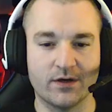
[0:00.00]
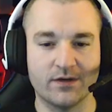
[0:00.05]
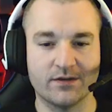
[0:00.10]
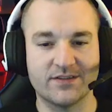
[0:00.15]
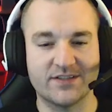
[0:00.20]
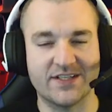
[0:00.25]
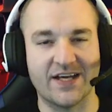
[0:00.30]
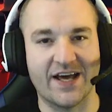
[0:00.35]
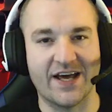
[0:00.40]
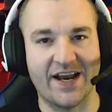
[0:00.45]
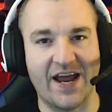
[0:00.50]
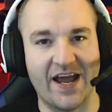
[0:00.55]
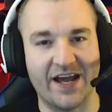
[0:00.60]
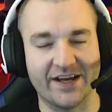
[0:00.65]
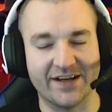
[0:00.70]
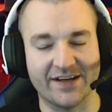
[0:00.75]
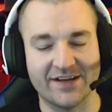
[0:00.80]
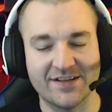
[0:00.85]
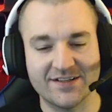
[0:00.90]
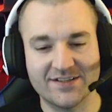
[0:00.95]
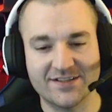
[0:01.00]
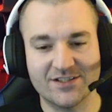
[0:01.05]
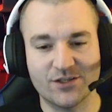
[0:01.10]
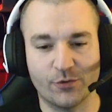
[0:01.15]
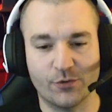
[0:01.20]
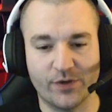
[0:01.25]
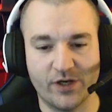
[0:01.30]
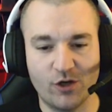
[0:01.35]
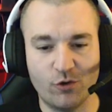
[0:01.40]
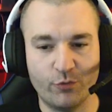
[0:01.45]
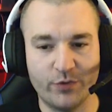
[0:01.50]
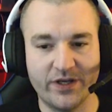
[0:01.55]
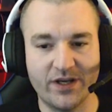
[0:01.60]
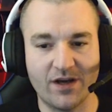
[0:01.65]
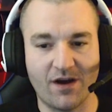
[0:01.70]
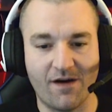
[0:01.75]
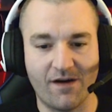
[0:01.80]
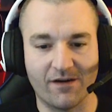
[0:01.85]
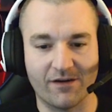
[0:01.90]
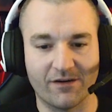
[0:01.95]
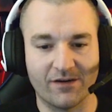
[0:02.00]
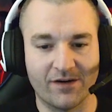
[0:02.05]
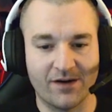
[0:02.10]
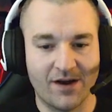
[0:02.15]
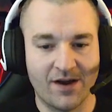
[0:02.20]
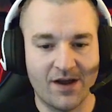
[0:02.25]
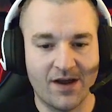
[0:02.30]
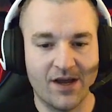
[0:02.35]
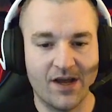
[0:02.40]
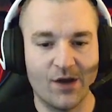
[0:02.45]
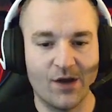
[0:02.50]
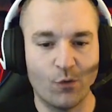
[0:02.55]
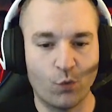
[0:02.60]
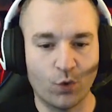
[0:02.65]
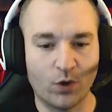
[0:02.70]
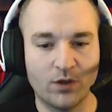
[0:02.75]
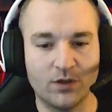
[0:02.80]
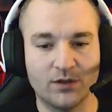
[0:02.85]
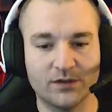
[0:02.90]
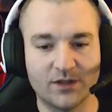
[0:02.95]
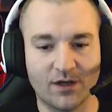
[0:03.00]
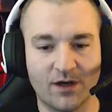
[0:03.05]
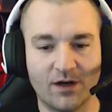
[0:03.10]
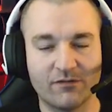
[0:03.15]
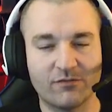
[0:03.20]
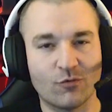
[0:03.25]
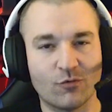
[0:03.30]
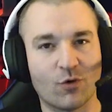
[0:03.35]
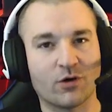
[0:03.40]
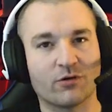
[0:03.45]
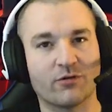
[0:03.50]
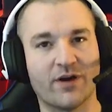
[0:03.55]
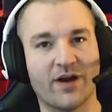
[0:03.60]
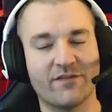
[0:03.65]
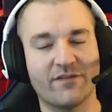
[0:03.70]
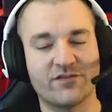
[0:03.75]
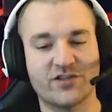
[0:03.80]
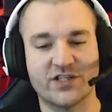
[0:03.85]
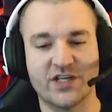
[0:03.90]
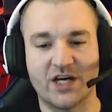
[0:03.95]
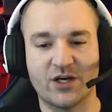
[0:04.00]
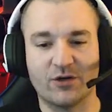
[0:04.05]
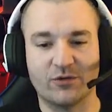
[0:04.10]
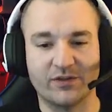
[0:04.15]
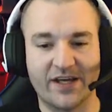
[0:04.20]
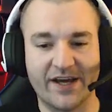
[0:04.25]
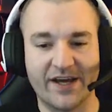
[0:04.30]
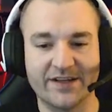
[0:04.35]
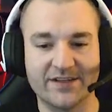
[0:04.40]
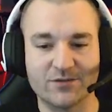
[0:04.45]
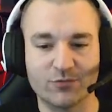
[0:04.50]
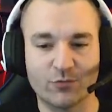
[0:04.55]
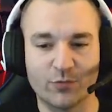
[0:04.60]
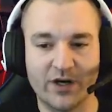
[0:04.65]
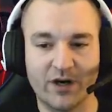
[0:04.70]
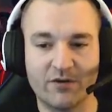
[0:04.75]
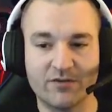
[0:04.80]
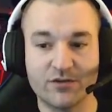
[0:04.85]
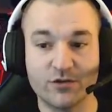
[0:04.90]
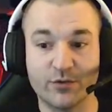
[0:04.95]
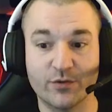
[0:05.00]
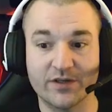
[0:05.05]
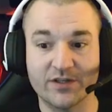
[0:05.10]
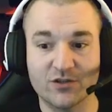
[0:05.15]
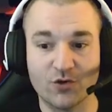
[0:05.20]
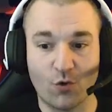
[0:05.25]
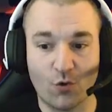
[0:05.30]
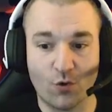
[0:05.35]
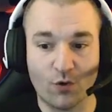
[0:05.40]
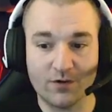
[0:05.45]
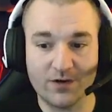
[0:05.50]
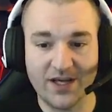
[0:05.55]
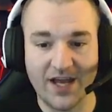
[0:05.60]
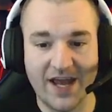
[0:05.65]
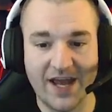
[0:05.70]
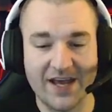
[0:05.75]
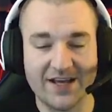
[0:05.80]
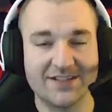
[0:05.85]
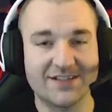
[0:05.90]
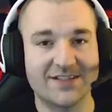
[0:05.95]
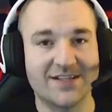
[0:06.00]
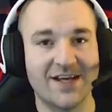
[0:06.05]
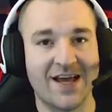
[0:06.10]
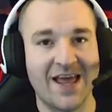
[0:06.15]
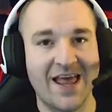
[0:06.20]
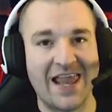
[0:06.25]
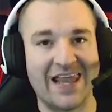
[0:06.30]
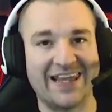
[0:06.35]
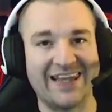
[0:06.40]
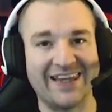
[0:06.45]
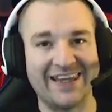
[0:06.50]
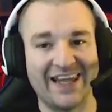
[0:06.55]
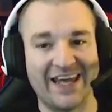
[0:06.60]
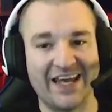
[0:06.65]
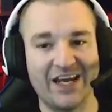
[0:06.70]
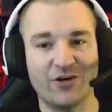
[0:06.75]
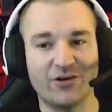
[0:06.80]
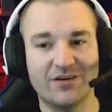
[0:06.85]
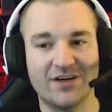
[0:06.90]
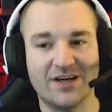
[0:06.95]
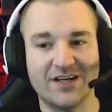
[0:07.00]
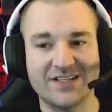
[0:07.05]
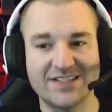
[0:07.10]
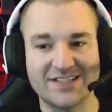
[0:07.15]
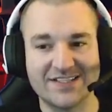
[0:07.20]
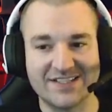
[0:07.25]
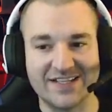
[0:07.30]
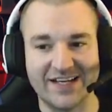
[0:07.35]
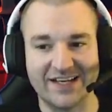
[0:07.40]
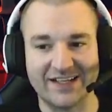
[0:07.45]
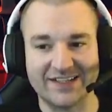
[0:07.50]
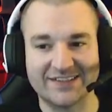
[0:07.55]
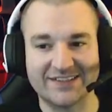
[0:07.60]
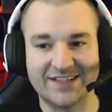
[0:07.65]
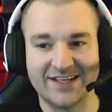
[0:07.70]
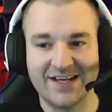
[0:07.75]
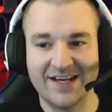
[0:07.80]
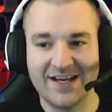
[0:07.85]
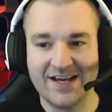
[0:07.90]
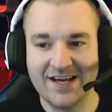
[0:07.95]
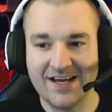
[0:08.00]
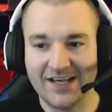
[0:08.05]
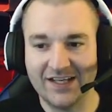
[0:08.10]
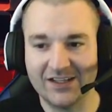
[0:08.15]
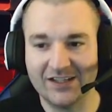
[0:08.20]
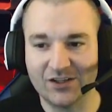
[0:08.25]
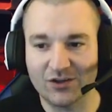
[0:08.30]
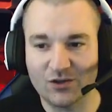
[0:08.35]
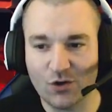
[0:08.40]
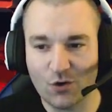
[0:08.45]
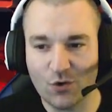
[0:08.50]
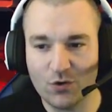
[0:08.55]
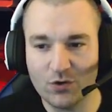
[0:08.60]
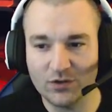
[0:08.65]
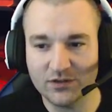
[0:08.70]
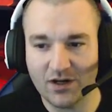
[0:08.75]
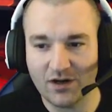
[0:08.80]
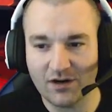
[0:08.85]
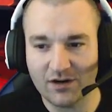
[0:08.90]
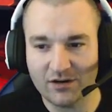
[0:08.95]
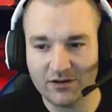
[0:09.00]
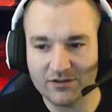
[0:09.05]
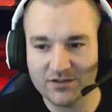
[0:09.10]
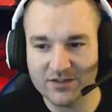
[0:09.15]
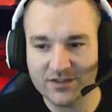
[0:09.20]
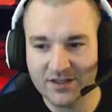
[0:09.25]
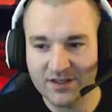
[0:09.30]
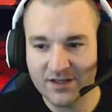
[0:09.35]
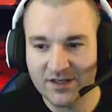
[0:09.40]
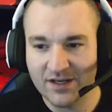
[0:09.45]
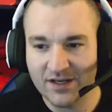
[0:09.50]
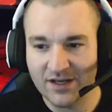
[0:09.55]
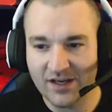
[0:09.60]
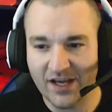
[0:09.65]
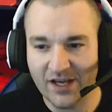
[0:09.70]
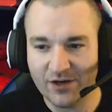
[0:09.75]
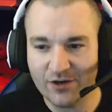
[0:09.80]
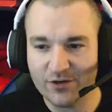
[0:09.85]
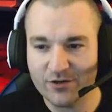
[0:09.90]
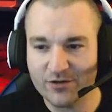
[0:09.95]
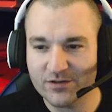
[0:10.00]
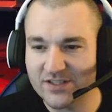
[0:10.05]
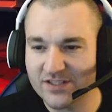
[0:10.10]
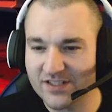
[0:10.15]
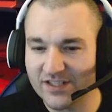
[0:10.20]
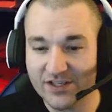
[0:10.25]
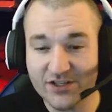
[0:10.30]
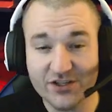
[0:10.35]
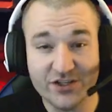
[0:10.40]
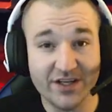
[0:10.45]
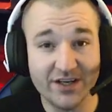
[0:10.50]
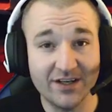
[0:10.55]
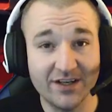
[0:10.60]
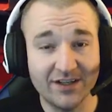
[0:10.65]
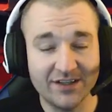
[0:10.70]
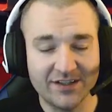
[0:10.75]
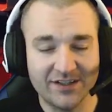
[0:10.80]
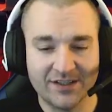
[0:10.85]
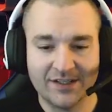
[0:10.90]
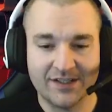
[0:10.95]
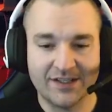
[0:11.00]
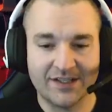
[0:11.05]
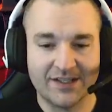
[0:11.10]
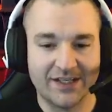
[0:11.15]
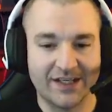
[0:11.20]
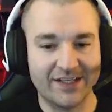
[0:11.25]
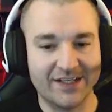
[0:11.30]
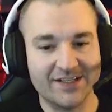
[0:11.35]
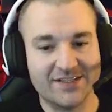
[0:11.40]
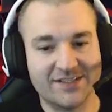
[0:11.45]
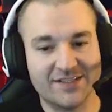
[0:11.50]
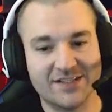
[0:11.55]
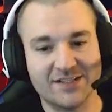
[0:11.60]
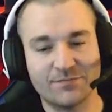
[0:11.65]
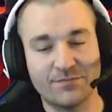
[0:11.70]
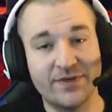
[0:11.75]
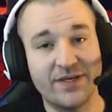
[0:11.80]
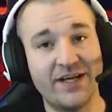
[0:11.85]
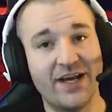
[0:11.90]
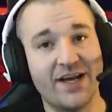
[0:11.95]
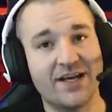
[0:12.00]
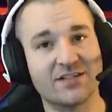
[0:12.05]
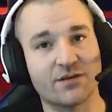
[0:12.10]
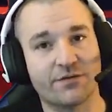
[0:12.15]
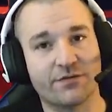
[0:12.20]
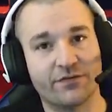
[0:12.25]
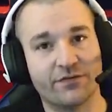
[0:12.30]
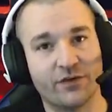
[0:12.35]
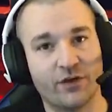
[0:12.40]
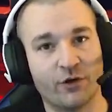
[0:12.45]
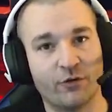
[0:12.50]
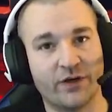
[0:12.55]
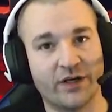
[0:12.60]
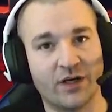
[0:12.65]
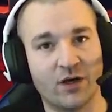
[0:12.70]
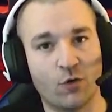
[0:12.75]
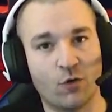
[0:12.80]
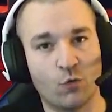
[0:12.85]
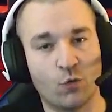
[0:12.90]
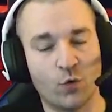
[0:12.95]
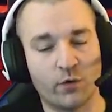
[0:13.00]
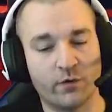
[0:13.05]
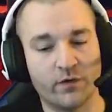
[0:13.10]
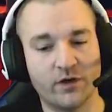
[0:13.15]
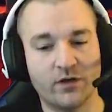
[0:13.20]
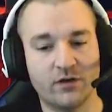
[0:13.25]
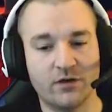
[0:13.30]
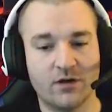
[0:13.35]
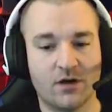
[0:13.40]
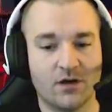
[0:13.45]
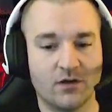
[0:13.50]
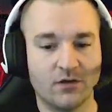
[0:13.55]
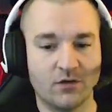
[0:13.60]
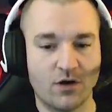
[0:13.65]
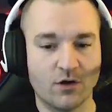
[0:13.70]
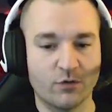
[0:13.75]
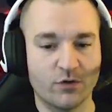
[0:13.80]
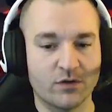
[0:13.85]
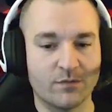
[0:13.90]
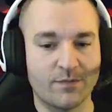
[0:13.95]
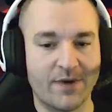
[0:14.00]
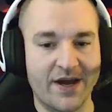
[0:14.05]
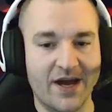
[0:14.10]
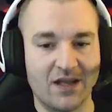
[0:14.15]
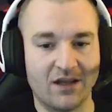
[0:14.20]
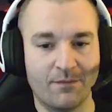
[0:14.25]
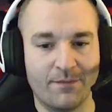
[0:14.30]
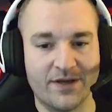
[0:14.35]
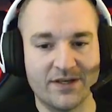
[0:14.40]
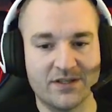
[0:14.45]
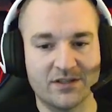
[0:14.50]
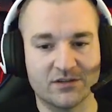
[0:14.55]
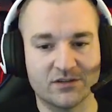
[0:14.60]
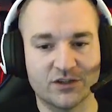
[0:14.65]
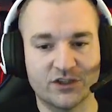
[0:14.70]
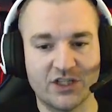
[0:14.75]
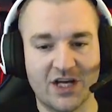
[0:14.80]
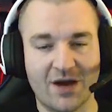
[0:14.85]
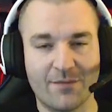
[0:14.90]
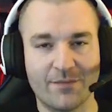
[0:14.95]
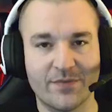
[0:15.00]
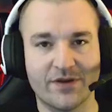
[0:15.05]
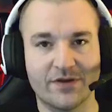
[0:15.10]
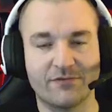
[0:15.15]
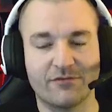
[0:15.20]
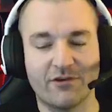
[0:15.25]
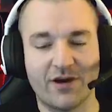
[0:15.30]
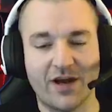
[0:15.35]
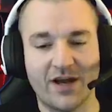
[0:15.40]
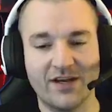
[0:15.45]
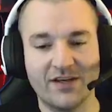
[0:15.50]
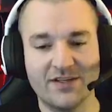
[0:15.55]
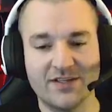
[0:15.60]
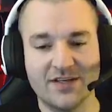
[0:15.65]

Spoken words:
today. So here we are in World of Warcraft Shadowlands. We are doing Torghast Layer 6 in the Coldheart Interstitia. And this is me as a Fury Warrior along with my Elemental Shaman friend.